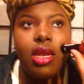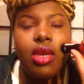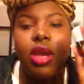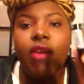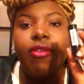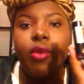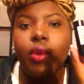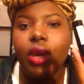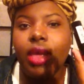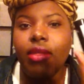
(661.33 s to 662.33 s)
not for
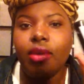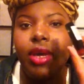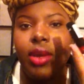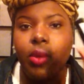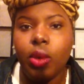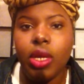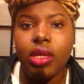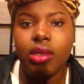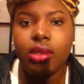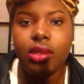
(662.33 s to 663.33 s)
what I thought it
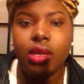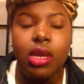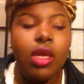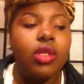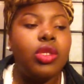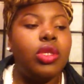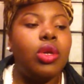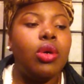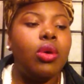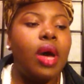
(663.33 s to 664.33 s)
was.
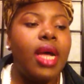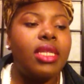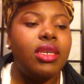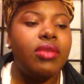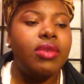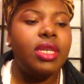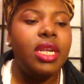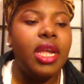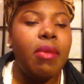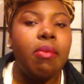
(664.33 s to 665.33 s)
So I didn't really
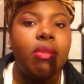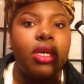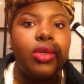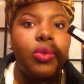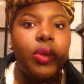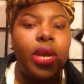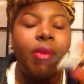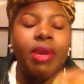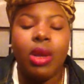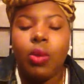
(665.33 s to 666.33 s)
get much wear. I
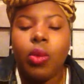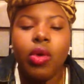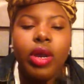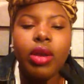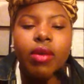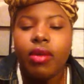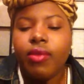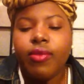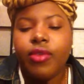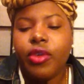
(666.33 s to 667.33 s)
mean, I wore it
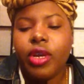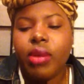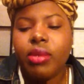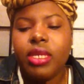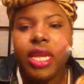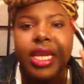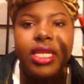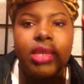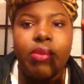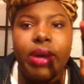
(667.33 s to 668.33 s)
for a couple of
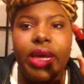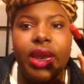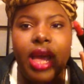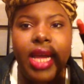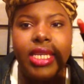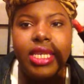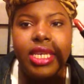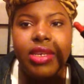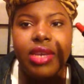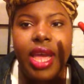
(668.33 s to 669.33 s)
days, but I
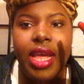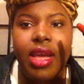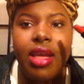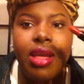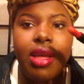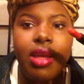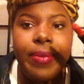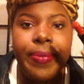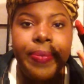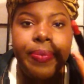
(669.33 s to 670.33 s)
didn't like
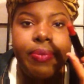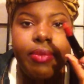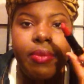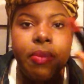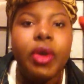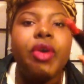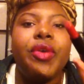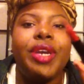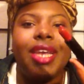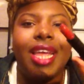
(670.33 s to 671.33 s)
murder
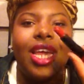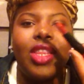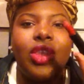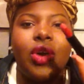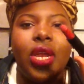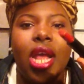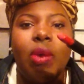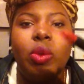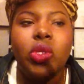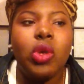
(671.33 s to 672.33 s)
it like I thought I
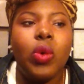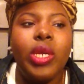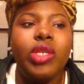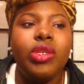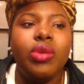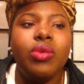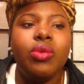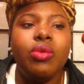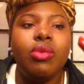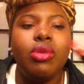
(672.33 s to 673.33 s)
was going to.
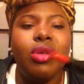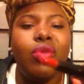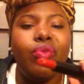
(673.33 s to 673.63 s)
So